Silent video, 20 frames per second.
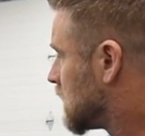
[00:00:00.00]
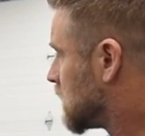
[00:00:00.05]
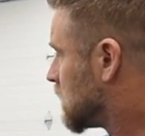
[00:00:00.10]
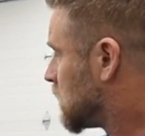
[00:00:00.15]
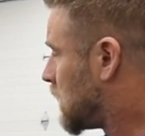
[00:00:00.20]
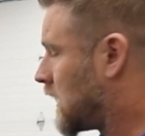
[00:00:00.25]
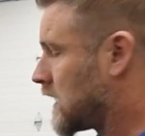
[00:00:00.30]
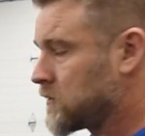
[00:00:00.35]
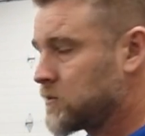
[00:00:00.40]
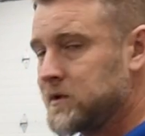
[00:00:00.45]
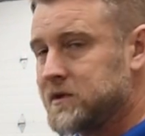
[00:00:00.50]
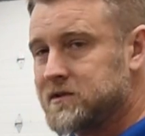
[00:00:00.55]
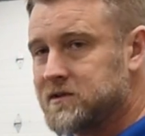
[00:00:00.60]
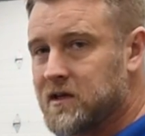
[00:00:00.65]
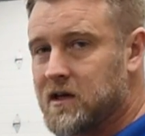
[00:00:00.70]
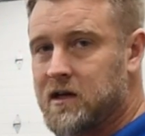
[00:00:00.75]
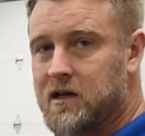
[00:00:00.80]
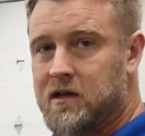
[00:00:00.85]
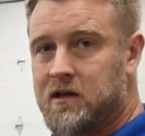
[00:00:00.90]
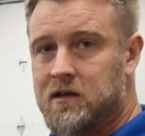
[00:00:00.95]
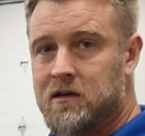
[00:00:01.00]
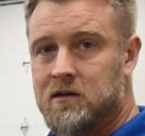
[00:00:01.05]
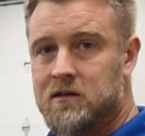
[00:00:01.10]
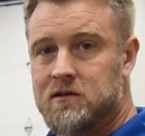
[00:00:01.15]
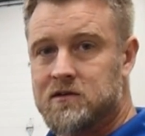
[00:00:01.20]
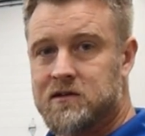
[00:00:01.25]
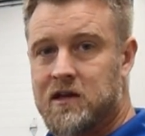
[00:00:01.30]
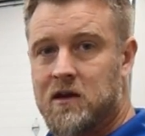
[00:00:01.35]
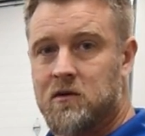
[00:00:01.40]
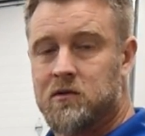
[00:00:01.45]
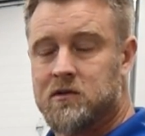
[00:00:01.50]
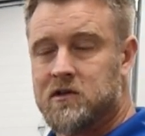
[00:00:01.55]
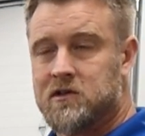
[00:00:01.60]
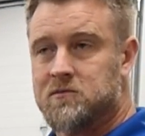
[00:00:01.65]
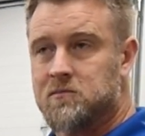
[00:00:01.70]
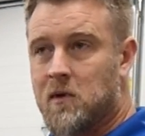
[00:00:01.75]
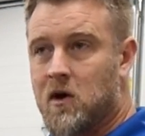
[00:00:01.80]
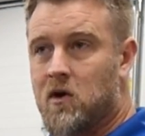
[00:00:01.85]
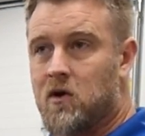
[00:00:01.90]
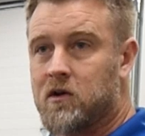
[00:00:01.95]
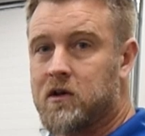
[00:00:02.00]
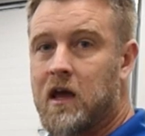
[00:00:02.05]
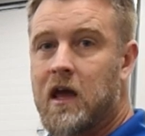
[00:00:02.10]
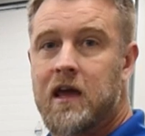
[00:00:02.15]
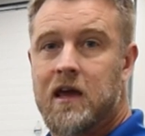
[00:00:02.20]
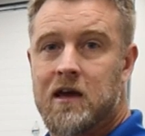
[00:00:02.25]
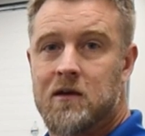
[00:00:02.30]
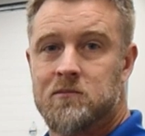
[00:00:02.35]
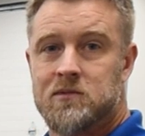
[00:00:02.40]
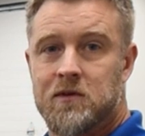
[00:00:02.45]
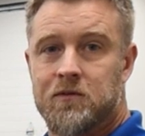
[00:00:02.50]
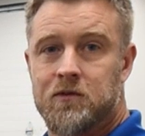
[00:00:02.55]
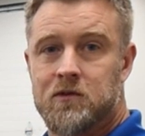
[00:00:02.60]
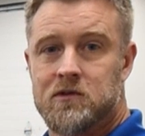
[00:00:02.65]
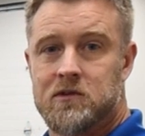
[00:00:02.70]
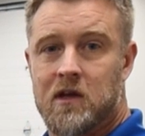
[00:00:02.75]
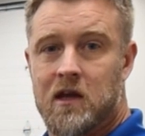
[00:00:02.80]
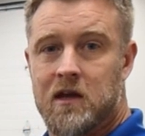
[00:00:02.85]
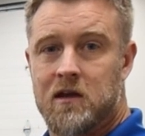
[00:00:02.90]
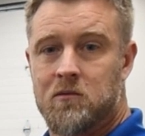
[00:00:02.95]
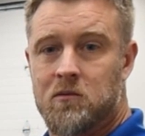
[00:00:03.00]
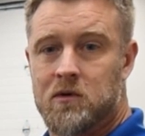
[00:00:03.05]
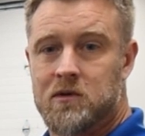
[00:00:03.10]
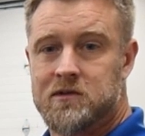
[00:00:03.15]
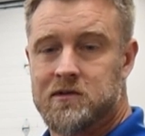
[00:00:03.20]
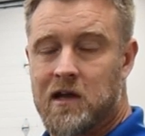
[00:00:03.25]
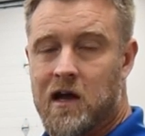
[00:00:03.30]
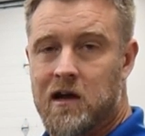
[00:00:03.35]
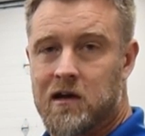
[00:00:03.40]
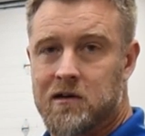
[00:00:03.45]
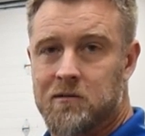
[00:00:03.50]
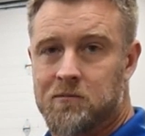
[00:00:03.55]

Why do we say stay with the small cams if you're staying with stock